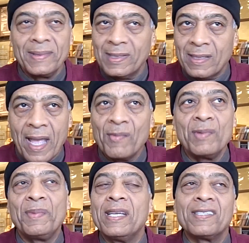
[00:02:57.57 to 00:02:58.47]
Stayed
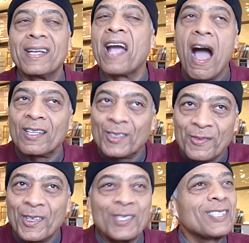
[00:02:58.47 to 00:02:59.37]
with me as a
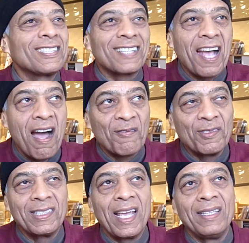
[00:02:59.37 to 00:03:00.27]
controversy, as a
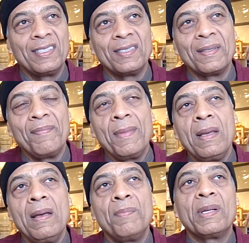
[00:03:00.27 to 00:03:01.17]
confrontation.
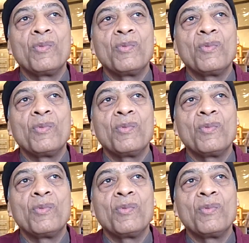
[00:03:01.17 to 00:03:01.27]
But it